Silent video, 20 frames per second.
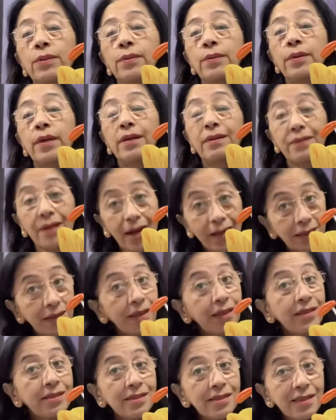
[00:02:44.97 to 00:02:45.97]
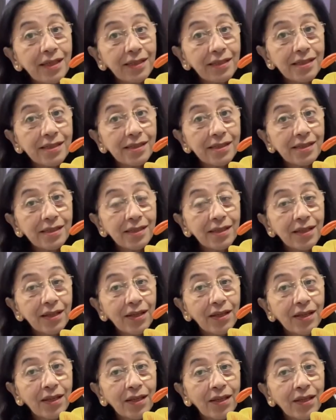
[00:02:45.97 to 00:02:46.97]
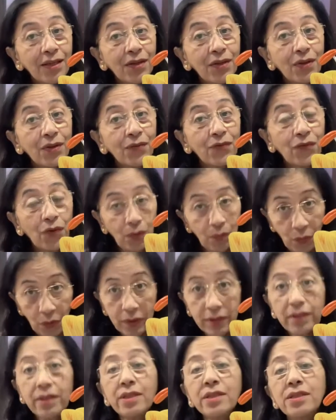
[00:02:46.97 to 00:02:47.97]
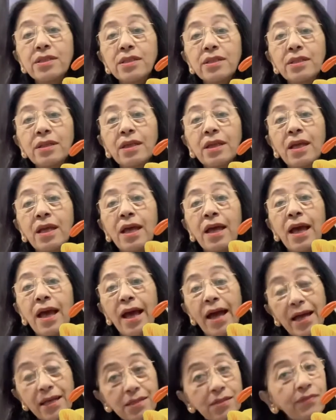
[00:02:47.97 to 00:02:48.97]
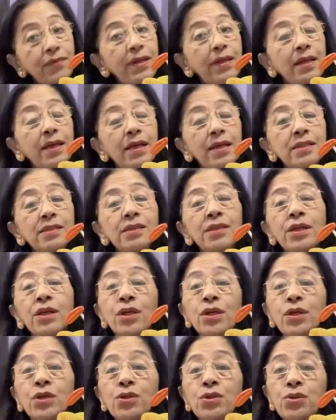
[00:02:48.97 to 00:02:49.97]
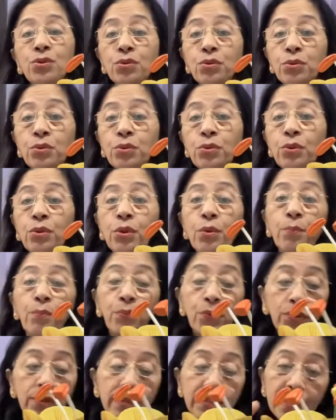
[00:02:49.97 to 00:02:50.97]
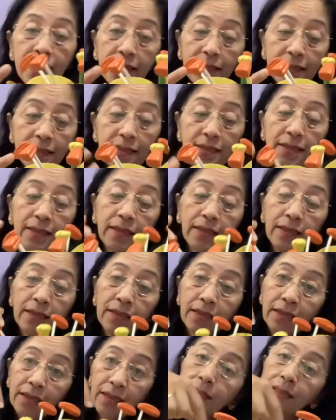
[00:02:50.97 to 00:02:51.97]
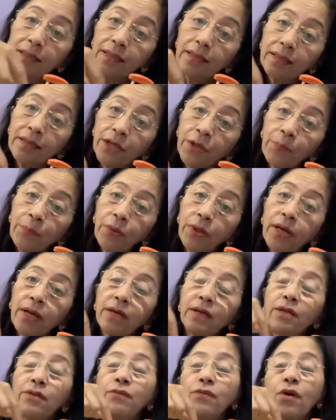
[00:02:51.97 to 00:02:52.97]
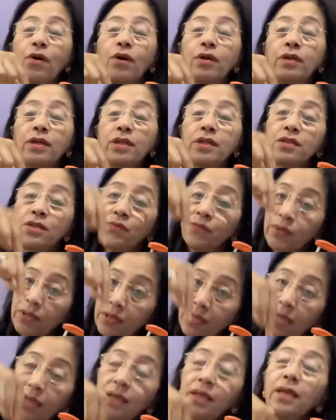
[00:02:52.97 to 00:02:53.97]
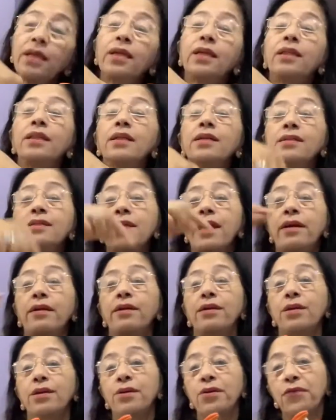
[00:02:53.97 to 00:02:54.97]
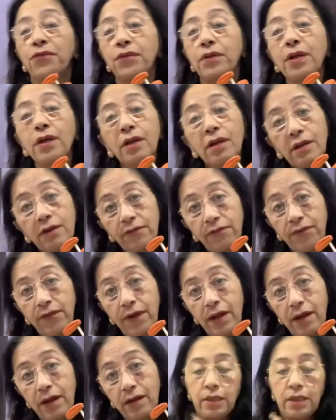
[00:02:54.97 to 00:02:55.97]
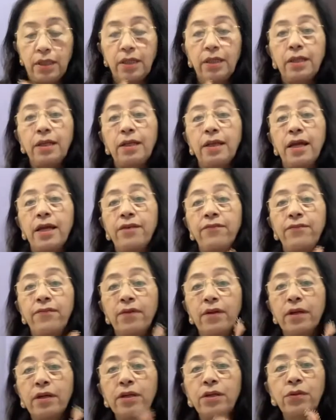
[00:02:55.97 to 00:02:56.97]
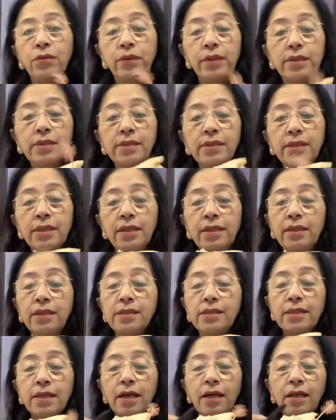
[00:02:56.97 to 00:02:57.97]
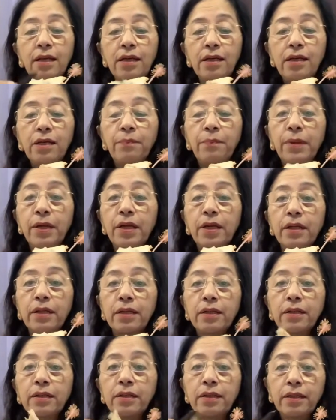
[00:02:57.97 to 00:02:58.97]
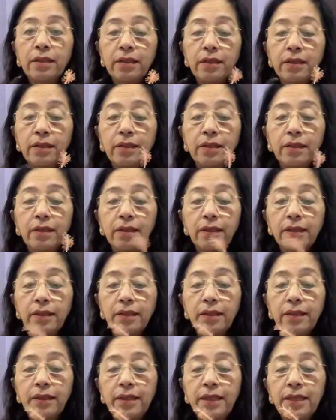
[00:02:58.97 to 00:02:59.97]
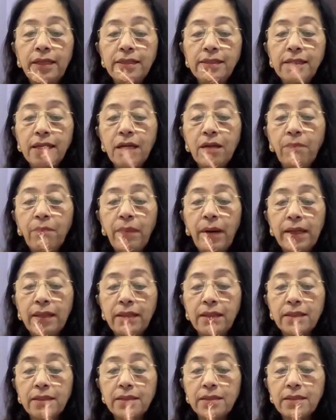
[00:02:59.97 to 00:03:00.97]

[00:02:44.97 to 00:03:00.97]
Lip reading: attract the insects for pollination, as well as to protect the reproductive organs which are in the center of the flower. In the live flower, you can see this colored part. These are petals.